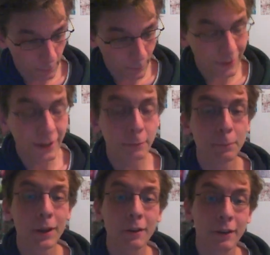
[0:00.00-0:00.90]
Midnight
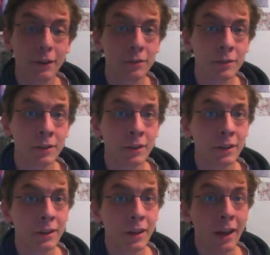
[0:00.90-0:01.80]
in Paris.
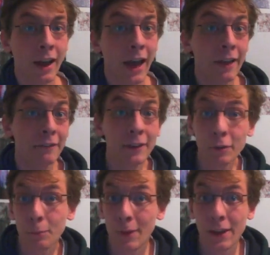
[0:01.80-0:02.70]
I've
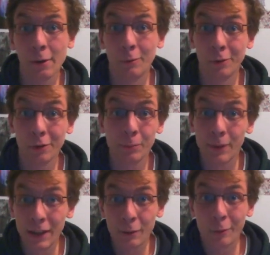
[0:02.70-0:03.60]
never been a really
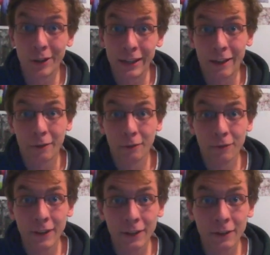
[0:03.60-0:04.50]
big Woody Allen
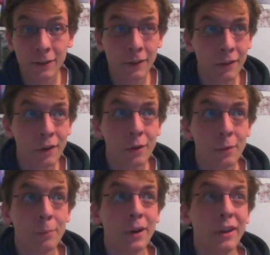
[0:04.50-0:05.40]
fan,
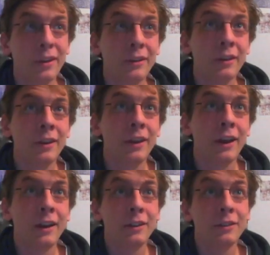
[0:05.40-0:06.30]
but
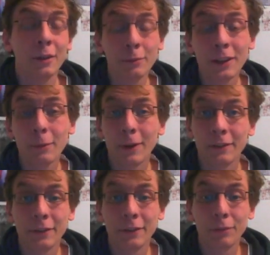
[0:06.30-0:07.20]
something
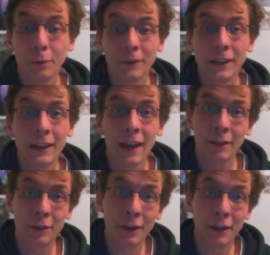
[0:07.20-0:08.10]
about this movie
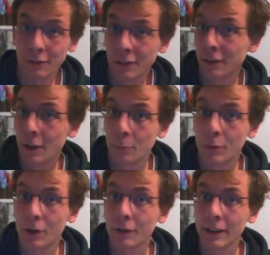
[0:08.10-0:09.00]
has a nice
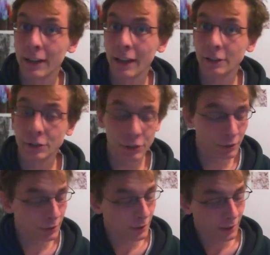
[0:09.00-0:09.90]
contemporary edge.
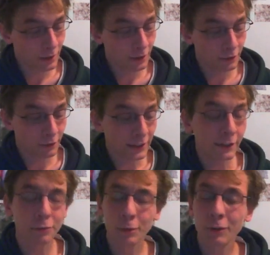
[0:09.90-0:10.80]
Like
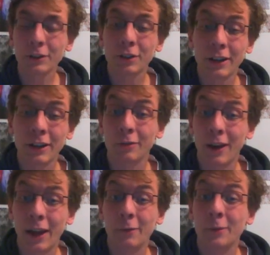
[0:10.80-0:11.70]
he's really trying to
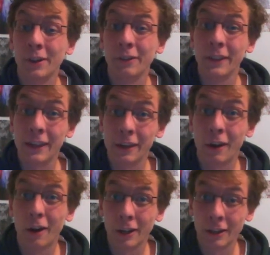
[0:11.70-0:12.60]
grab the
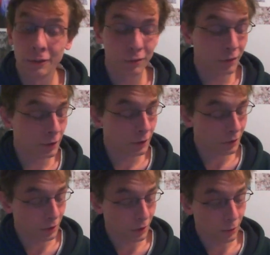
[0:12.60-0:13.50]
audience,
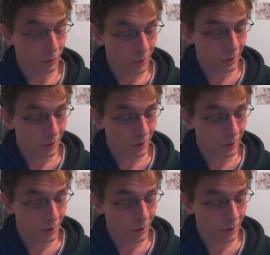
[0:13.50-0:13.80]
you know.